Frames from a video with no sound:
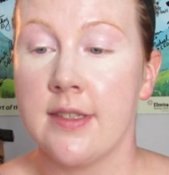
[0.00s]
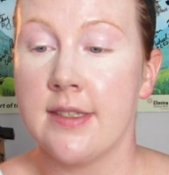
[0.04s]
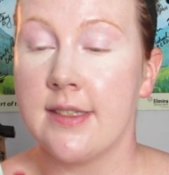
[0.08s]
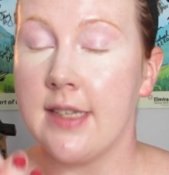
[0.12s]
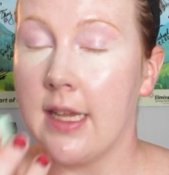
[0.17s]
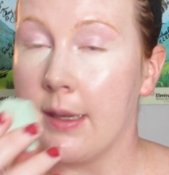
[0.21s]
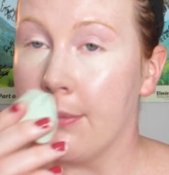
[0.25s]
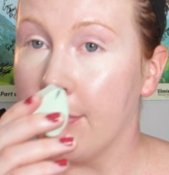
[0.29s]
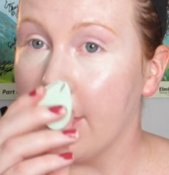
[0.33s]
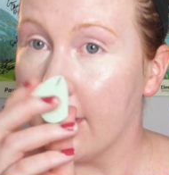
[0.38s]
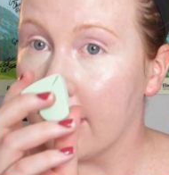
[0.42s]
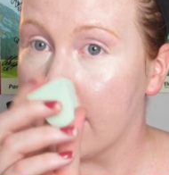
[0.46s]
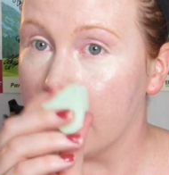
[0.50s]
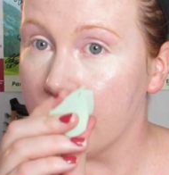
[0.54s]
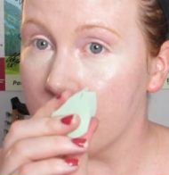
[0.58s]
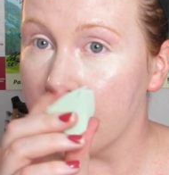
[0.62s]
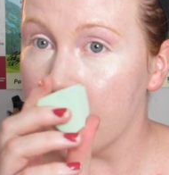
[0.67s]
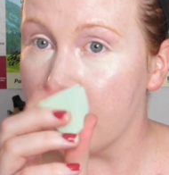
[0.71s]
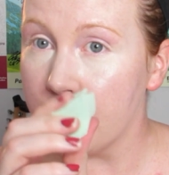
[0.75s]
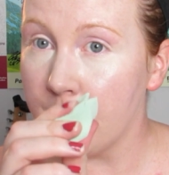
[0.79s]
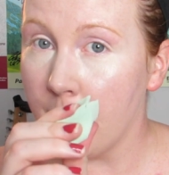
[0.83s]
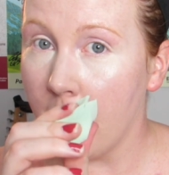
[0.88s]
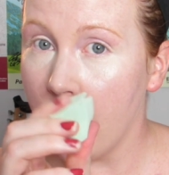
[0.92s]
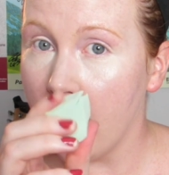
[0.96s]
same like
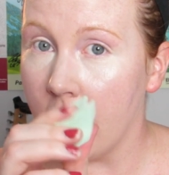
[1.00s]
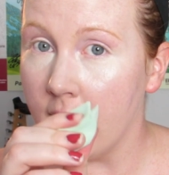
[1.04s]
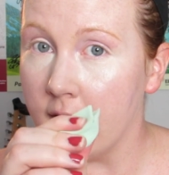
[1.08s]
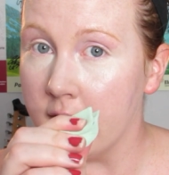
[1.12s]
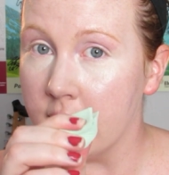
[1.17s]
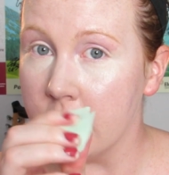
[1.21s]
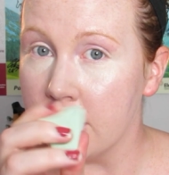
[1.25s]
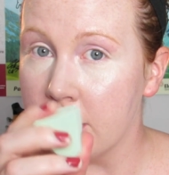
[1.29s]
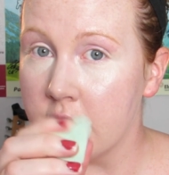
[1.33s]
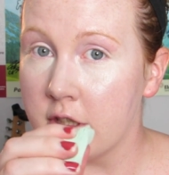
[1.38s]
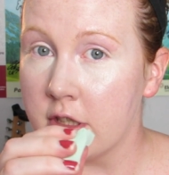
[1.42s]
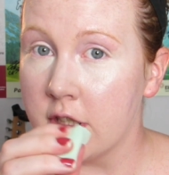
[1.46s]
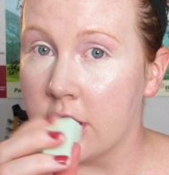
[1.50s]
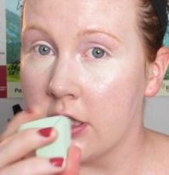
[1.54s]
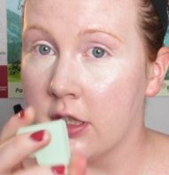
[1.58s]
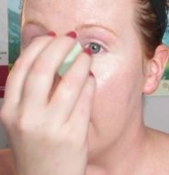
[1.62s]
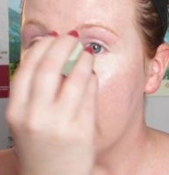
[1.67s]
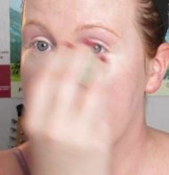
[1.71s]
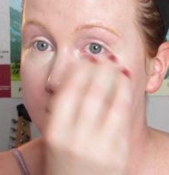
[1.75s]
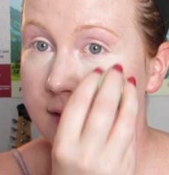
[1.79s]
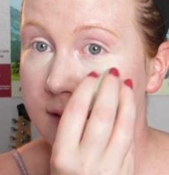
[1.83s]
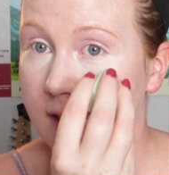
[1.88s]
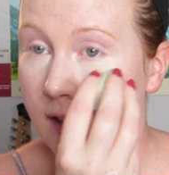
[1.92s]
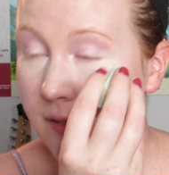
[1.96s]
little sponge,
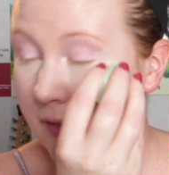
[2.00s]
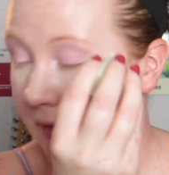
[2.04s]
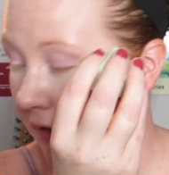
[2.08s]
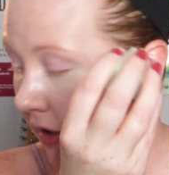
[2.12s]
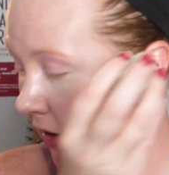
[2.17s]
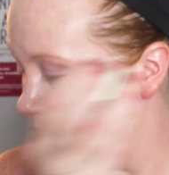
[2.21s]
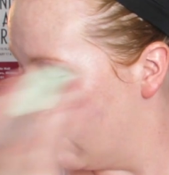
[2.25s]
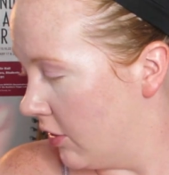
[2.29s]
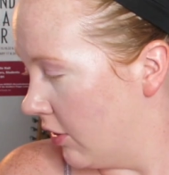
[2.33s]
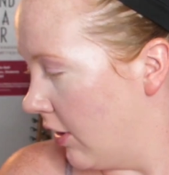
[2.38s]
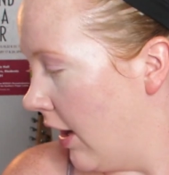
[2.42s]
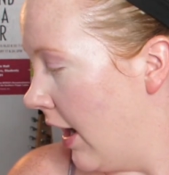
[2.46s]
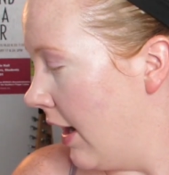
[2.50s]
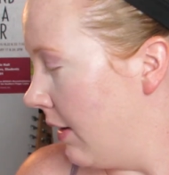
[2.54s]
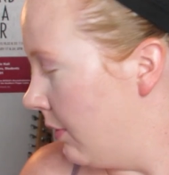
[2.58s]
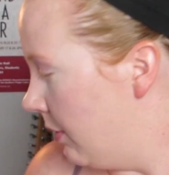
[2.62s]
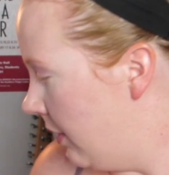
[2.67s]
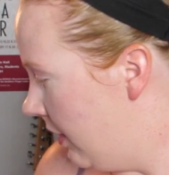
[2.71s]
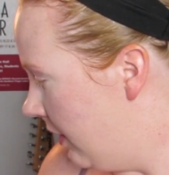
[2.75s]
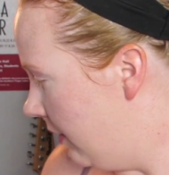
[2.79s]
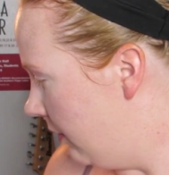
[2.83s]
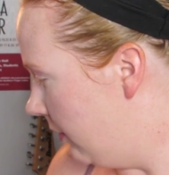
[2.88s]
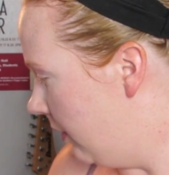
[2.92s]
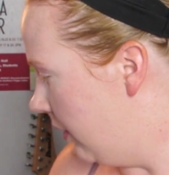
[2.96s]
and set the under eye
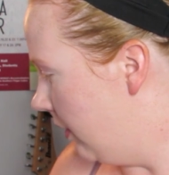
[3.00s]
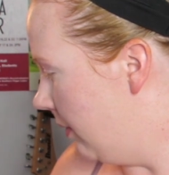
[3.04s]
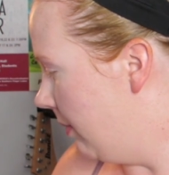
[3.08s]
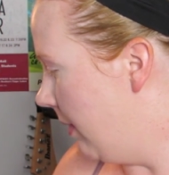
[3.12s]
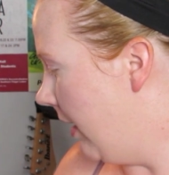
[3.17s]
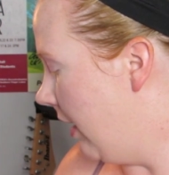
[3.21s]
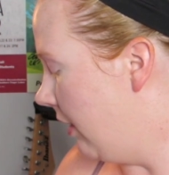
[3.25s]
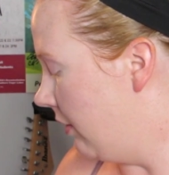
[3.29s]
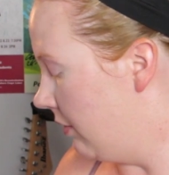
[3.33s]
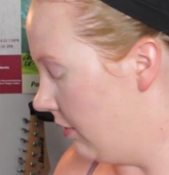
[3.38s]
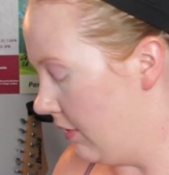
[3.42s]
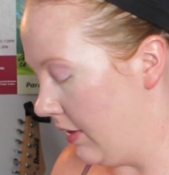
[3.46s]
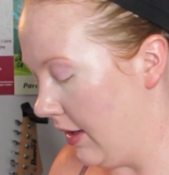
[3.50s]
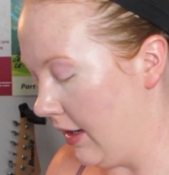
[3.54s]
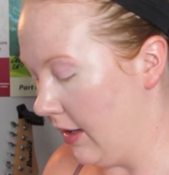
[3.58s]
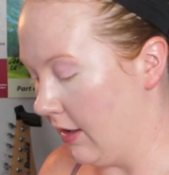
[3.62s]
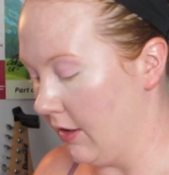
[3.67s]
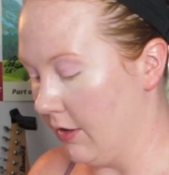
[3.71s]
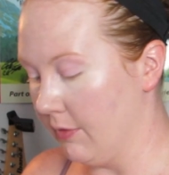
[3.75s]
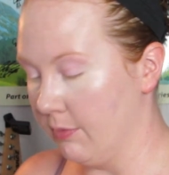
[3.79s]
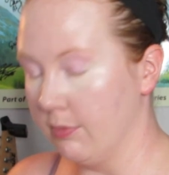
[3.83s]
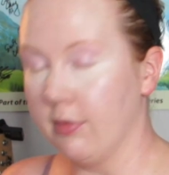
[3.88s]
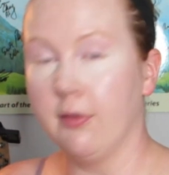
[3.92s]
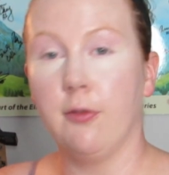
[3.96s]
with the powder
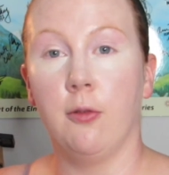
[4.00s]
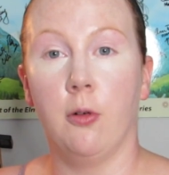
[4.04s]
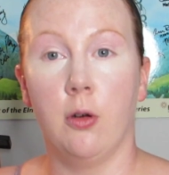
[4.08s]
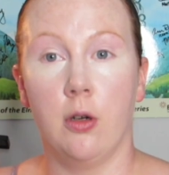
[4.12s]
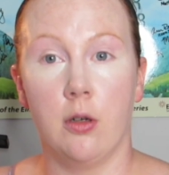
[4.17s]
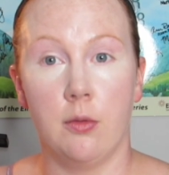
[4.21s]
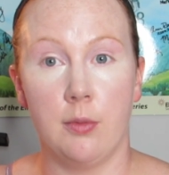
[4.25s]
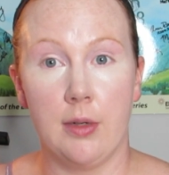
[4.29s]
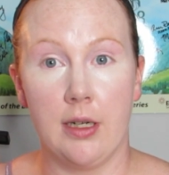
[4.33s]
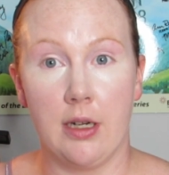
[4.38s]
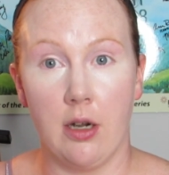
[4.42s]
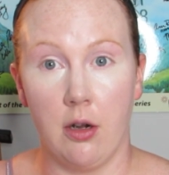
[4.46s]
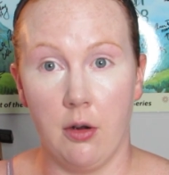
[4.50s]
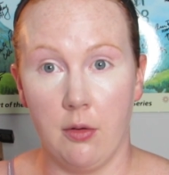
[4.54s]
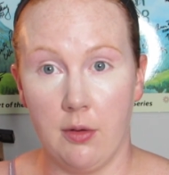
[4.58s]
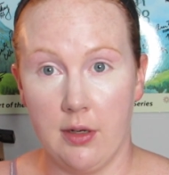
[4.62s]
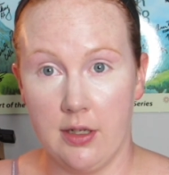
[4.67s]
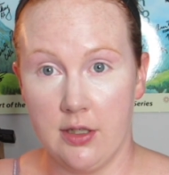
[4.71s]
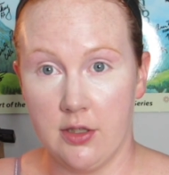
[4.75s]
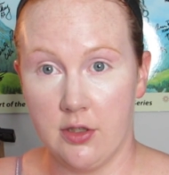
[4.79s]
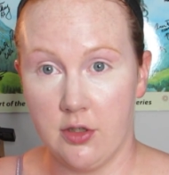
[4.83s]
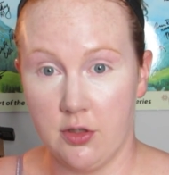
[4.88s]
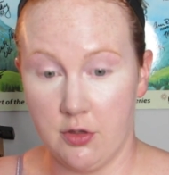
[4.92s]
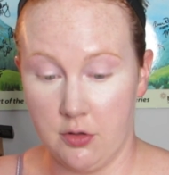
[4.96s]
there before we go
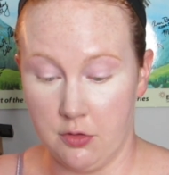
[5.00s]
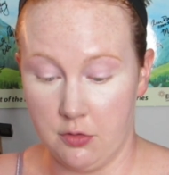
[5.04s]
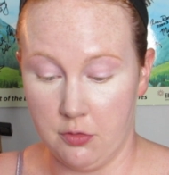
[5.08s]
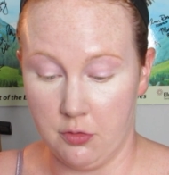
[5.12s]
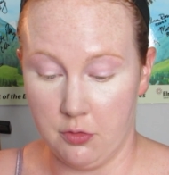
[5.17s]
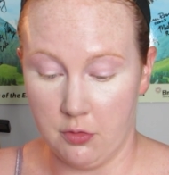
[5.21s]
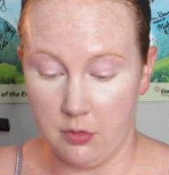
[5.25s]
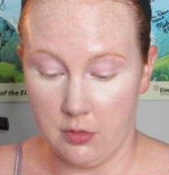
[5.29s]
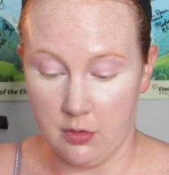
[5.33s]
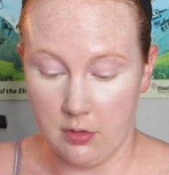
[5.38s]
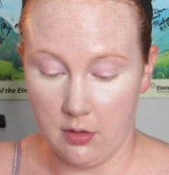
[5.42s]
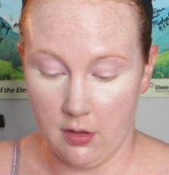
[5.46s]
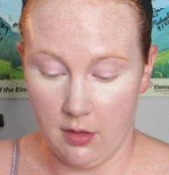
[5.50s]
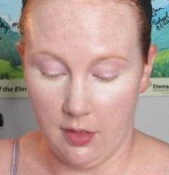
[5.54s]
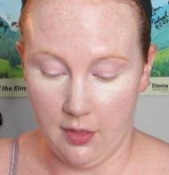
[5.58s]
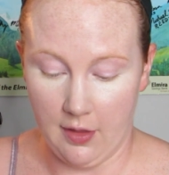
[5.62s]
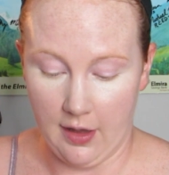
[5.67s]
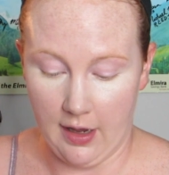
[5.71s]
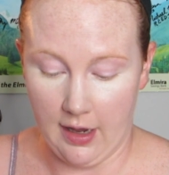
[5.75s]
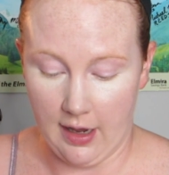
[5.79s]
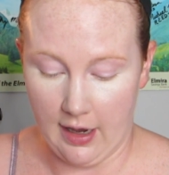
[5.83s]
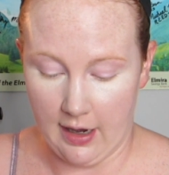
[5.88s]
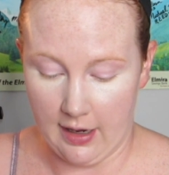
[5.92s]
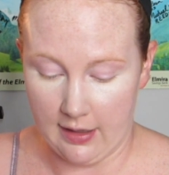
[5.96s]
into
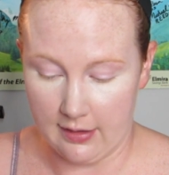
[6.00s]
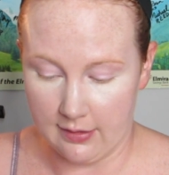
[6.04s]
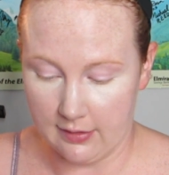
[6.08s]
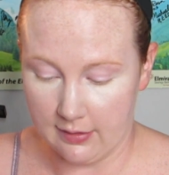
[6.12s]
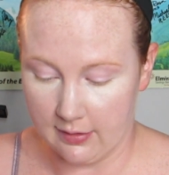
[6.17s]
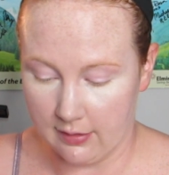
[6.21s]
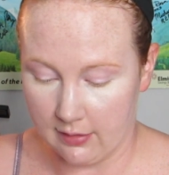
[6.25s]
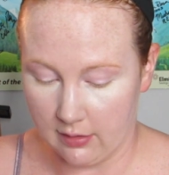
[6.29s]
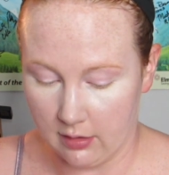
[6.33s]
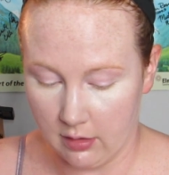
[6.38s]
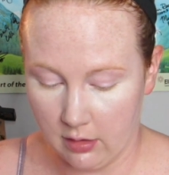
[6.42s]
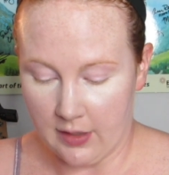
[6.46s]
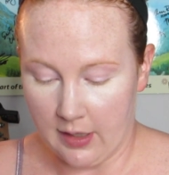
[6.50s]
the eyes.